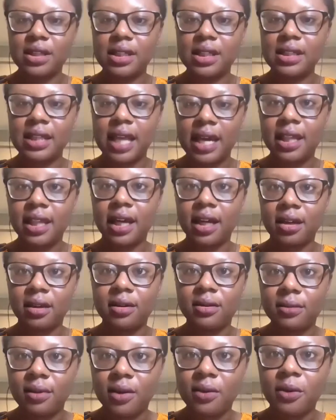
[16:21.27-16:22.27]
is heading,
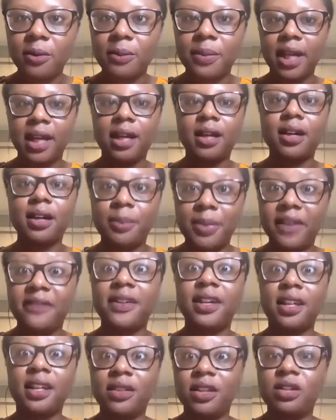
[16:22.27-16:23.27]
there will be a
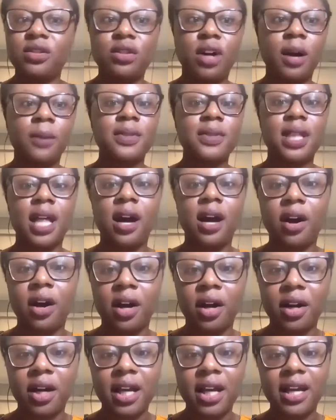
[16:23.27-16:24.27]
pivot in the jobs that
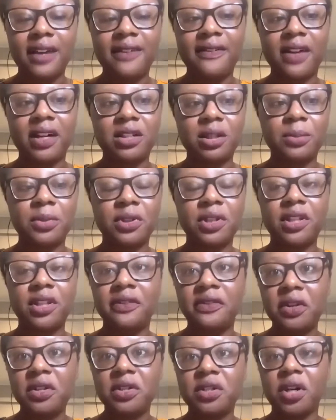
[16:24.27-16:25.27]
are available in the
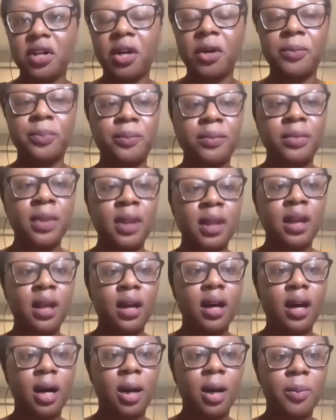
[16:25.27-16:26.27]
future.
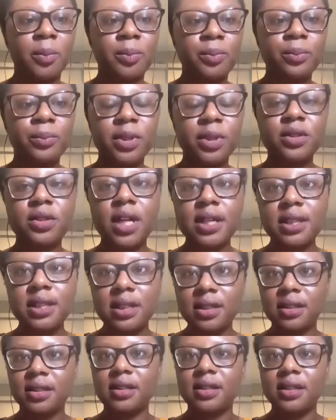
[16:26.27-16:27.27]
But
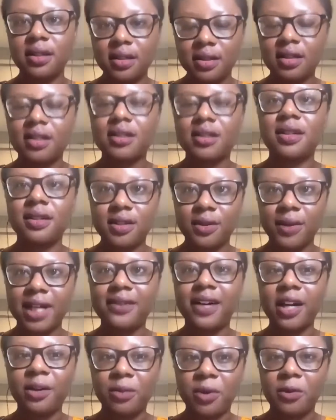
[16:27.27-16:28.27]
so I
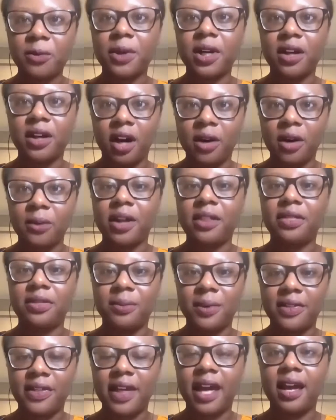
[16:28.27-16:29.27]
like where we are
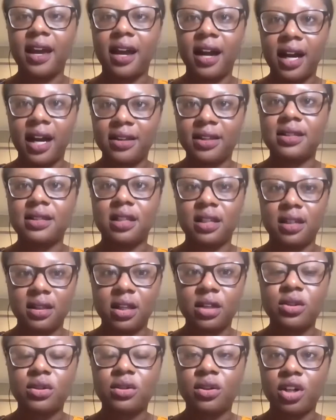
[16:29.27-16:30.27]
with AI and this
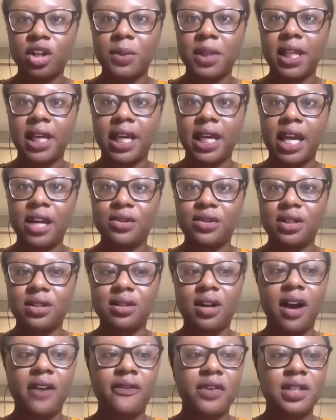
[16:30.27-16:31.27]
digital communications
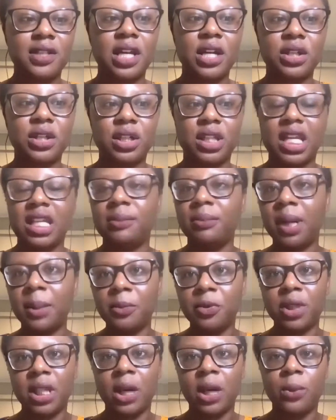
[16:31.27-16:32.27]
conversation. And
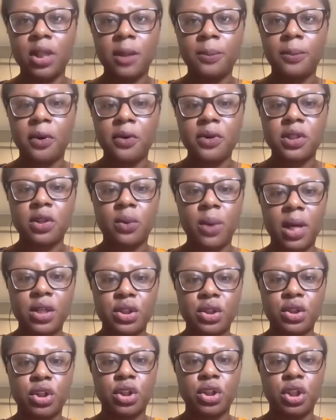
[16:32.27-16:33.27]
Mamoun, I want to pose a
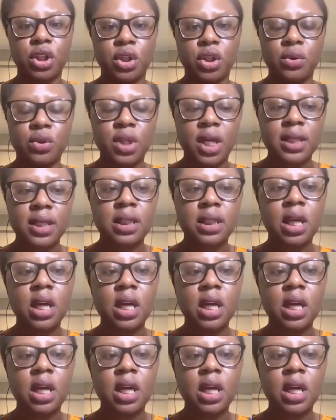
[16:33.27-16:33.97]
question to you, just